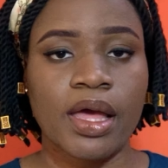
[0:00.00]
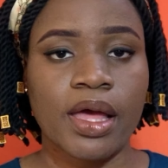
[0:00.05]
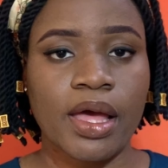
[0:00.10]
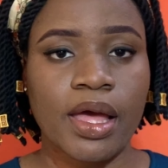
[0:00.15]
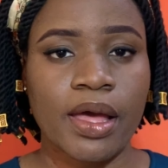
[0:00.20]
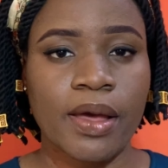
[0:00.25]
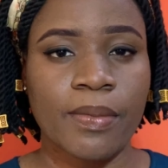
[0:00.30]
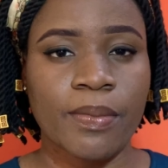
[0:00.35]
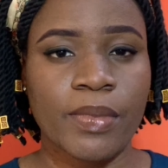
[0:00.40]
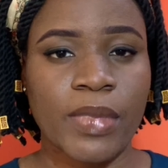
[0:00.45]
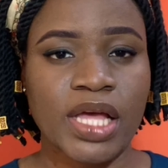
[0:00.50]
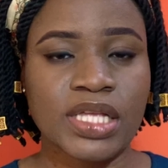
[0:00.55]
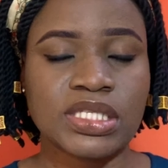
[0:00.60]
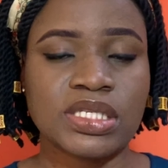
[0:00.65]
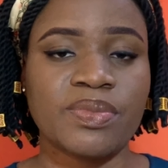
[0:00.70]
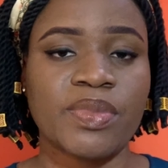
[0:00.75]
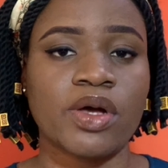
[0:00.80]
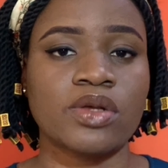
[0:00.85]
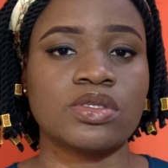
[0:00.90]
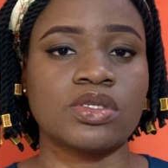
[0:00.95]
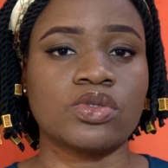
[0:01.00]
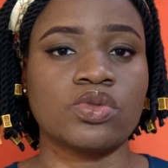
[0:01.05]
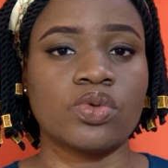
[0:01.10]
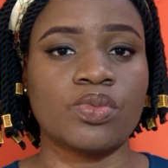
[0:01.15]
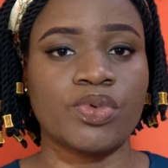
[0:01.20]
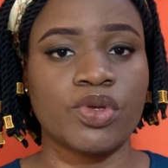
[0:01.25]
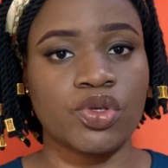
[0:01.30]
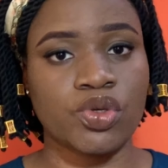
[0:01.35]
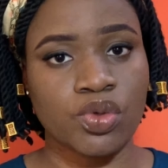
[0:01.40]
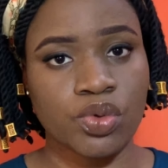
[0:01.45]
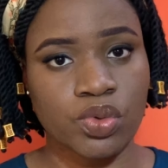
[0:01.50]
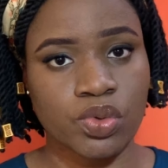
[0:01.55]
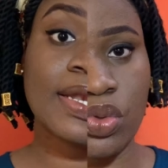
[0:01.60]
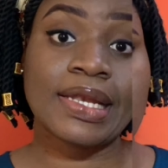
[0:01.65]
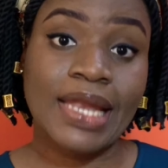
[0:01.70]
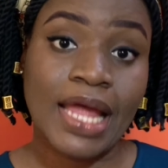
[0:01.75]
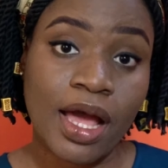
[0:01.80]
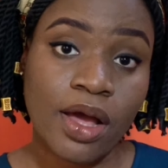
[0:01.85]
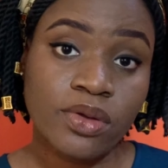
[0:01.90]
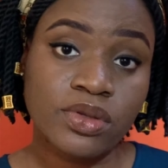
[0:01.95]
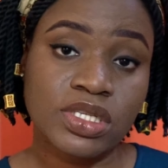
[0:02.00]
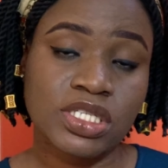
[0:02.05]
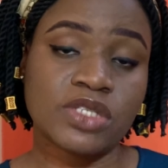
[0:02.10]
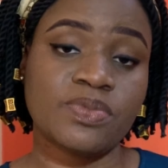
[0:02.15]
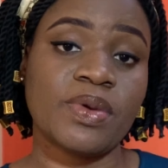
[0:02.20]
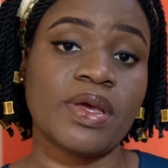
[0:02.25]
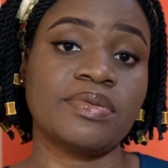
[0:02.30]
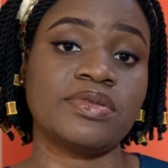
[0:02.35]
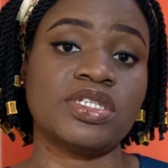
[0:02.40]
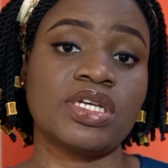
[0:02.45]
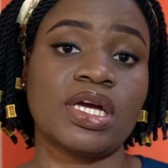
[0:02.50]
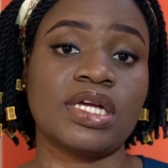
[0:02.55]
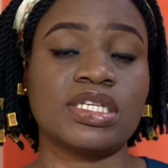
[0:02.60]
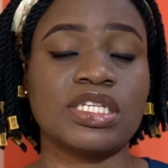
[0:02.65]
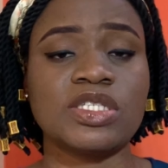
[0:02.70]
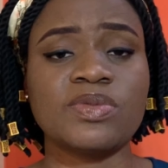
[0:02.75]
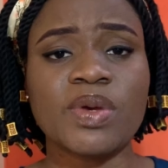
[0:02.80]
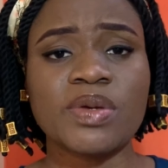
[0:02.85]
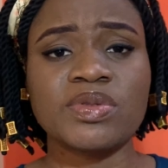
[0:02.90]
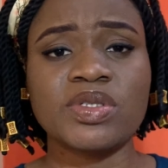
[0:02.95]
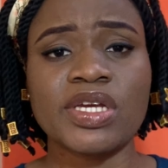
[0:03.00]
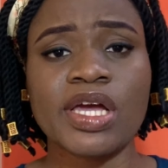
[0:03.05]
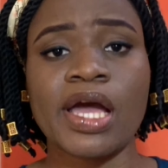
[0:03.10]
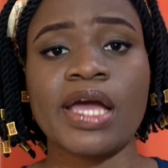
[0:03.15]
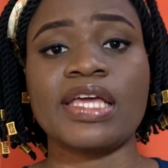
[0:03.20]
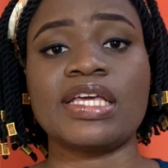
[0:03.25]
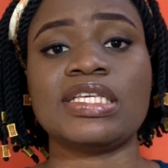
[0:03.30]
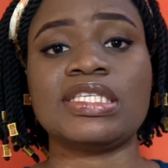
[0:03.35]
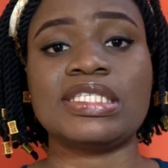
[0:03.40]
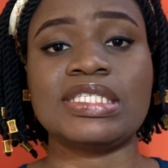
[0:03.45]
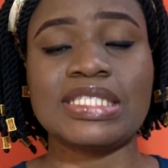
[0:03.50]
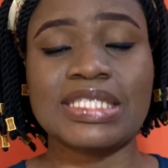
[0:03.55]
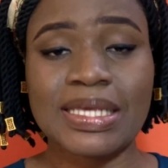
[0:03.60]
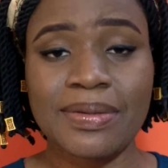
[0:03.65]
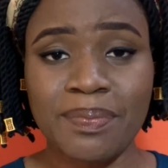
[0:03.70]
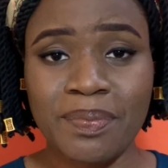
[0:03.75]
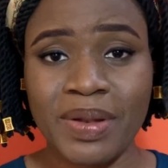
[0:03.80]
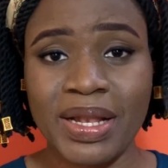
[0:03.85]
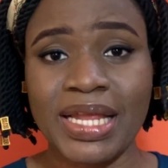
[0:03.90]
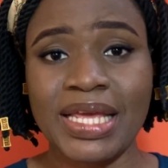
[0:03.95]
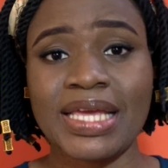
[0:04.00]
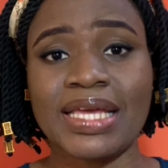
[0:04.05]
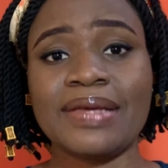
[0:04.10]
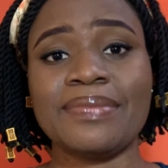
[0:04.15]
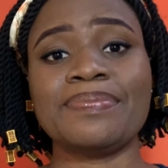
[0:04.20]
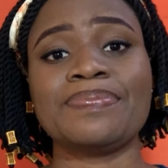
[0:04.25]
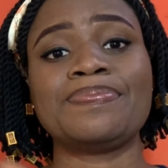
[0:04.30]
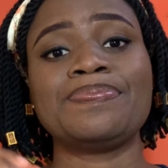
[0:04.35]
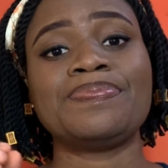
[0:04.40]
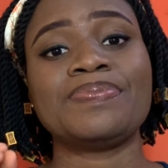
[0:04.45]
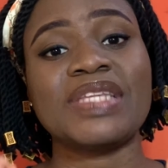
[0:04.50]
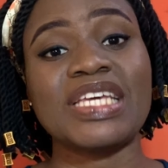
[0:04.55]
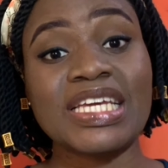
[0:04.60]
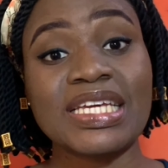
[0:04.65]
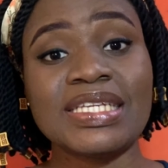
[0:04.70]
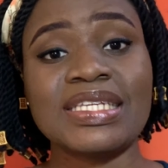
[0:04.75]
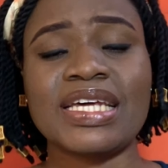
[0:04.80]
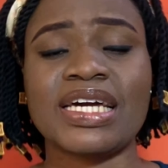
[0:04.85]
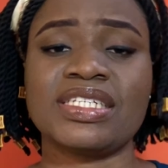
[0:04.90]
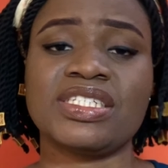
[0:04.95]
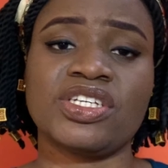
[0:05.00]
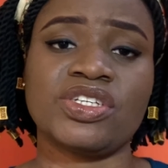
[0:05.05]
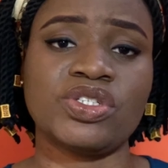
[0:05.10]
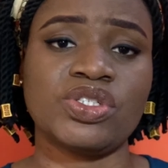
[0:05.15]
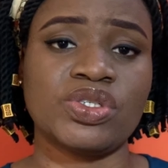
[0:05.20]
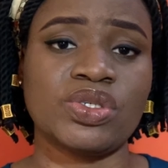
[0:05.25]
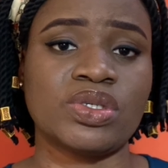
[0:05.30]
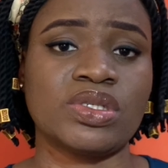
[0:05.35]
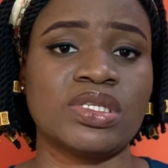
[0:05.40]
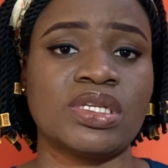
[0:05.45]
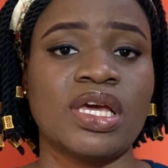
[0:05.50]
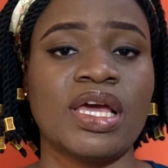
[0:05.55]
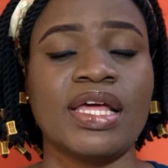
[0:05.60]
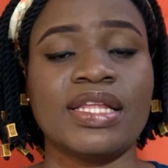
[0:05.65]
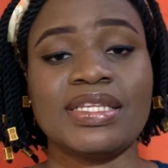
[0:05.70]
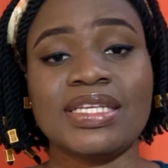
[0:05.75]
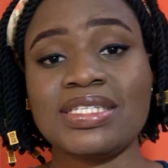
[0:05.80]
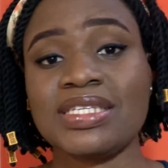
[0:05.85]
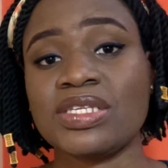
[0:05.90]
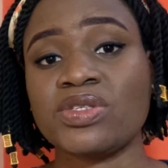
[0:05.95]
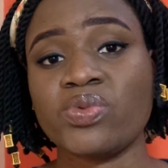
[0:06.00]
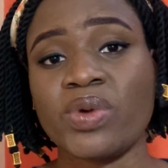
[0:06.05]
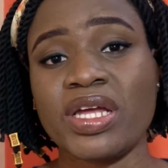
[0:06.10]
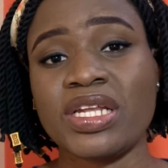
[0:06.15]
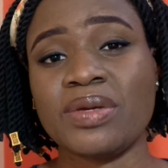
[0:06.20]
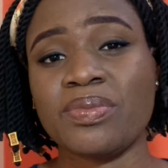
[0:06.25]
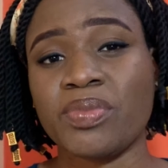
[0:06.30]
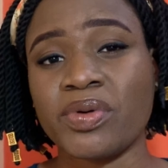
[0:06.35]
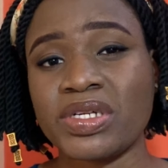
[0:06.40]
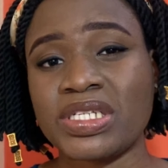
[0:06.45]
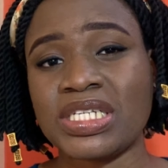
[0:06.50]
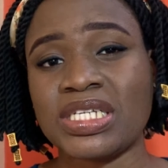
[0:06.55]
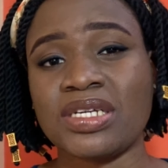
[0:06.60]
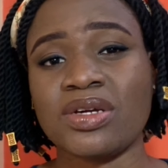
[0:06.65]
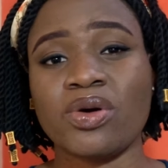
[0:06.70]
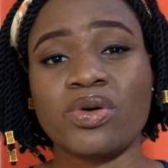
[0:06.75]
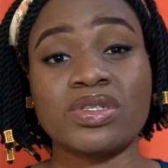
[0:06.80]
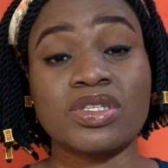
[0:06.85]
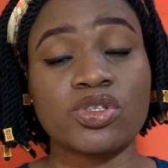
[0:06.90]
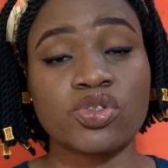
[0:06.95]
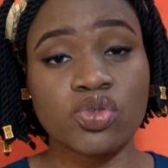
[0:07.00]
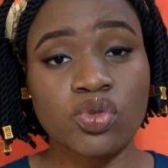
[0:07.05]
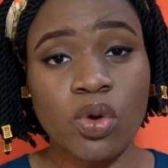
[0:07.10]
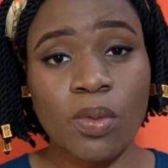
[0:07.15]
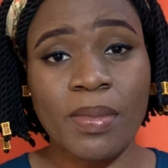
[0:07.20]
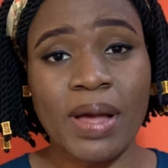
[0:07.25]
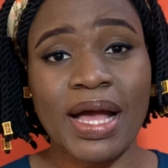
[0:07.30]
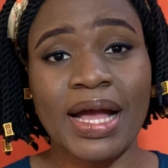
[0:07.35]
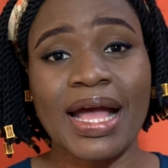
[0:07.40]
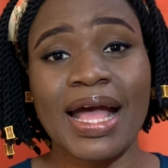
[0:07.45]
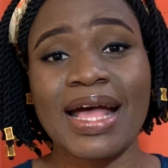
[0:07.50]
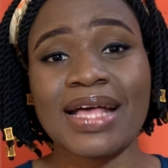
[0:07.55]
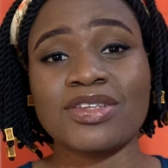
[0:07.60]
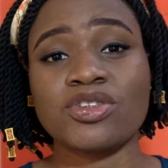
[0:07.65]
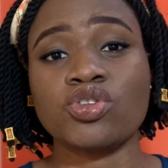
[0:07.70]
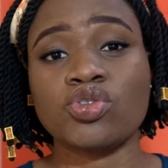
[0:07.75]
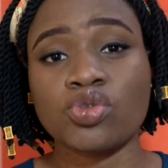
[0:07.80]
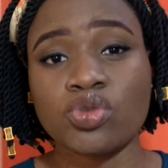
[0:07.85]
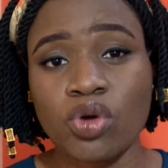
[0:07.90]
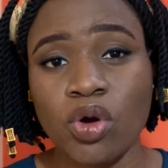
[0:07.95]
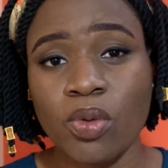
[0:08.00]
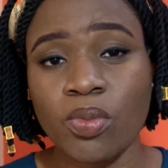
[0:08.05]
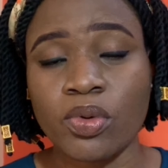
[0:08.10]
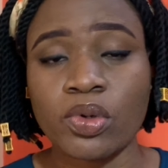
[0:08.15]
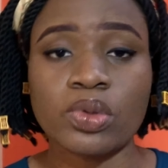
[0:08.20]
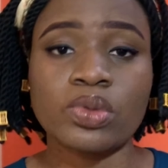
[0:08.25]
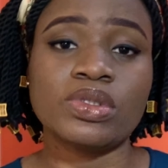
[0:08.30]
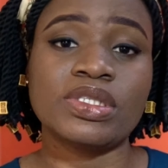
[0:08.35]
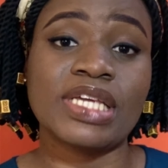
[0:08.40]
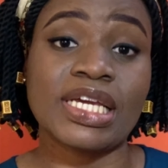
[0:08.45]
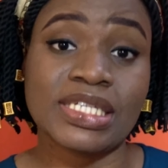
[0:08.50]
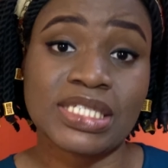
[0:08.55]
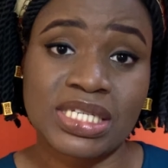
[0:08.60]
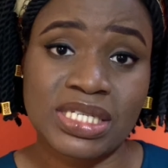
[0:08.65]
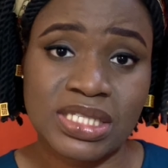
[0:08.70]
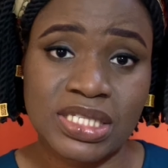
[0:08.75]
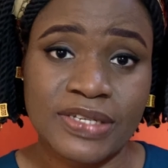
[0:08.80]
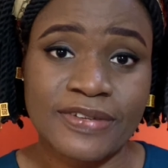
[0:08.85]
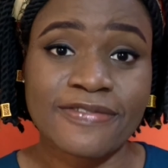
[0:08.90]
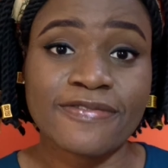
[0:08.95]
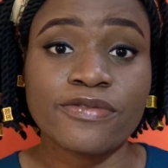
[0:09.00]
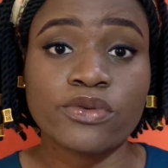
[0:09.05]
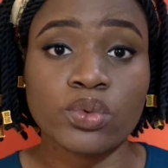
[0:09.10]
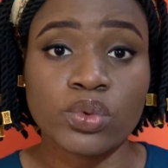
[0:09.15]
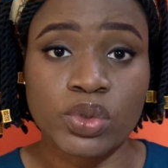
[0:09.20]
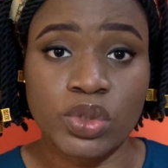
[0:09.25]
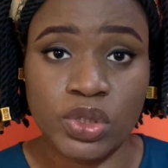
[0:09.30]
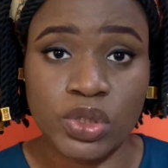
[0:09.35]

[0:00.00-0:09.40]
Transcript: antibiotics will be used. Now, dyspepsia. Dyspepsia is simply indigestion. This is when the body or the stomach has trouble digesting food.